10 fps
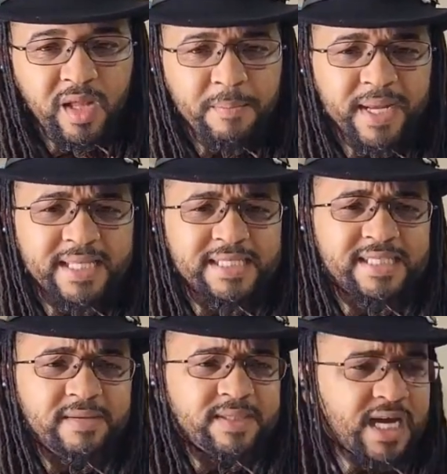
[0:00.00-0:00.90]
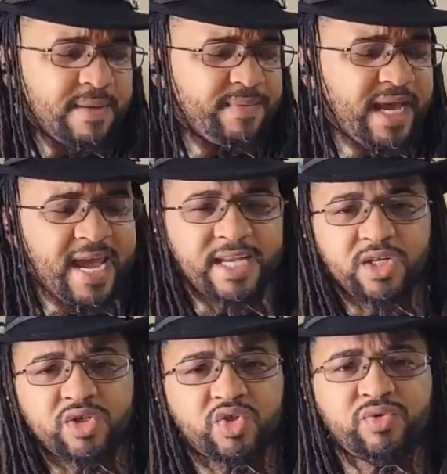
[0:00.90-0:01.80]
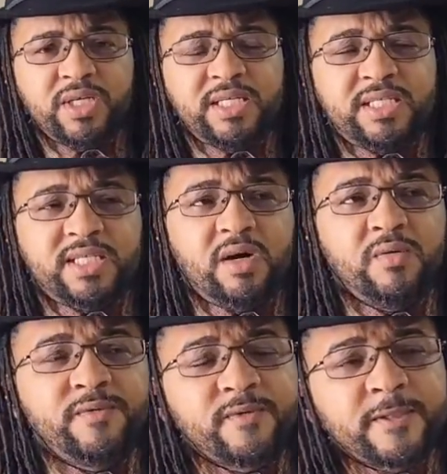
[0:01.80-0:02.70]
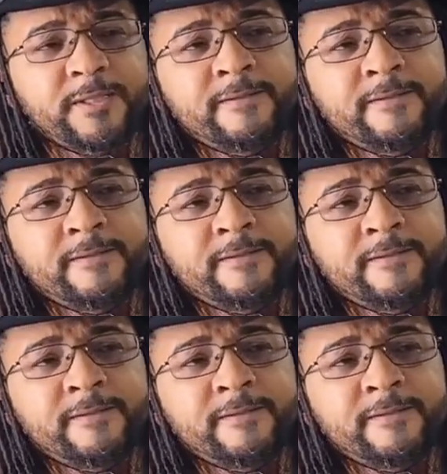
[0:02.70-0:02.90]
But at the same time, the industry itself